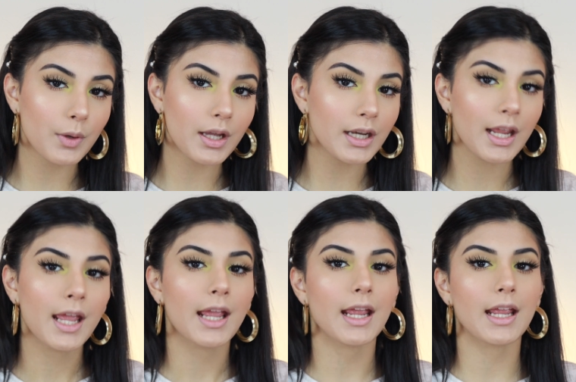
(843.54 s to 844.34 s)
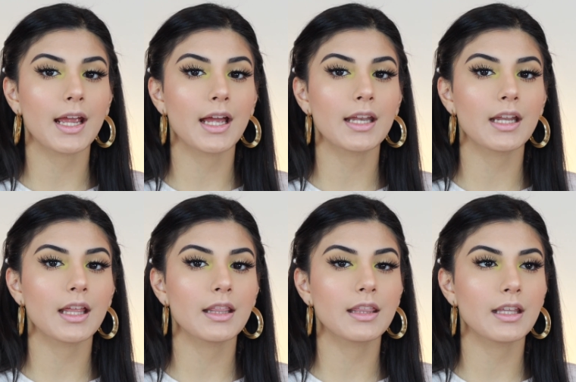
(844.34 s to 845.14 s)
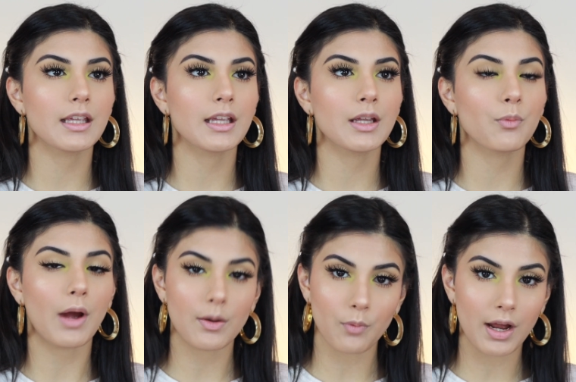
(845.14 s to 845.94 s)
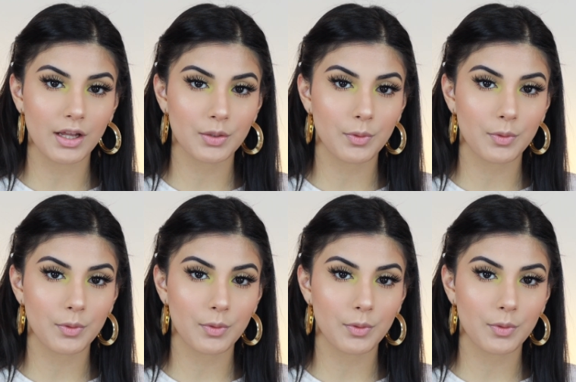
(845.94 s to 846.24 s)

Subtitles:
one and the Wet n Wild